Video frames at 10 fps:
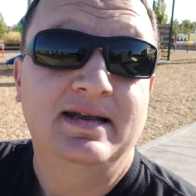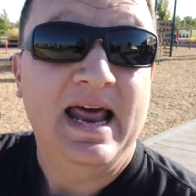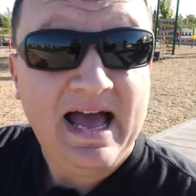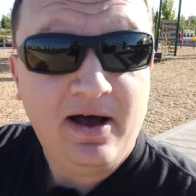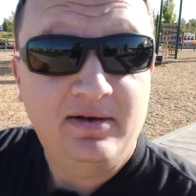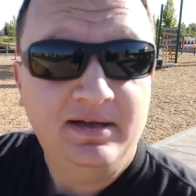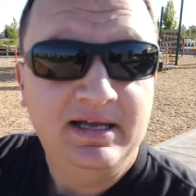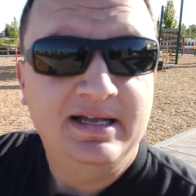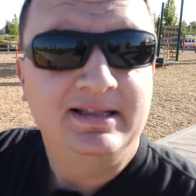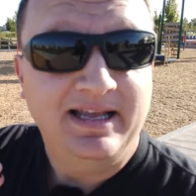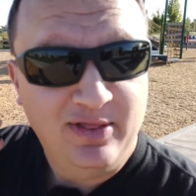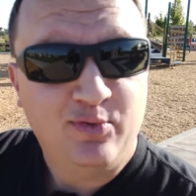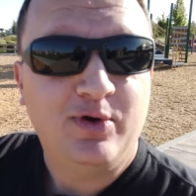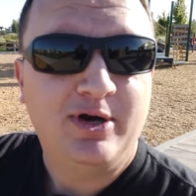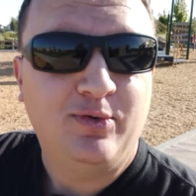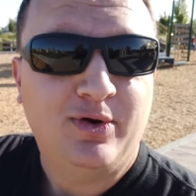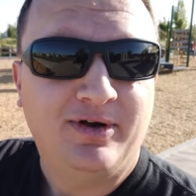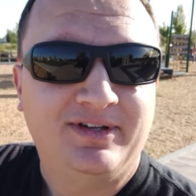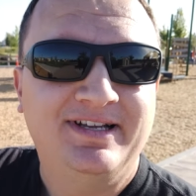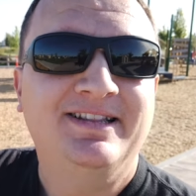Now, in the real
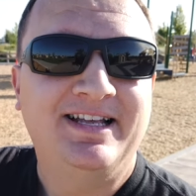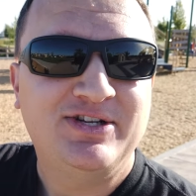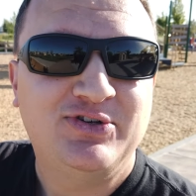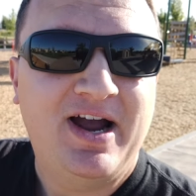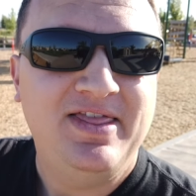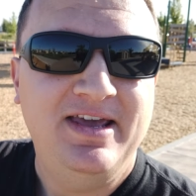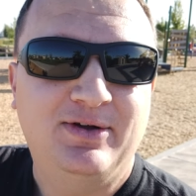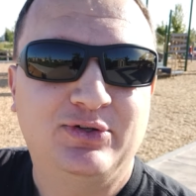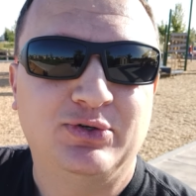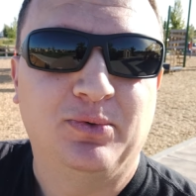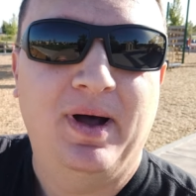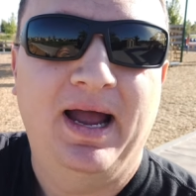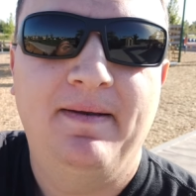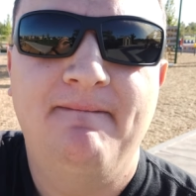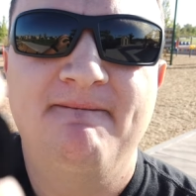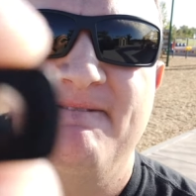world, let's try the ultra wide.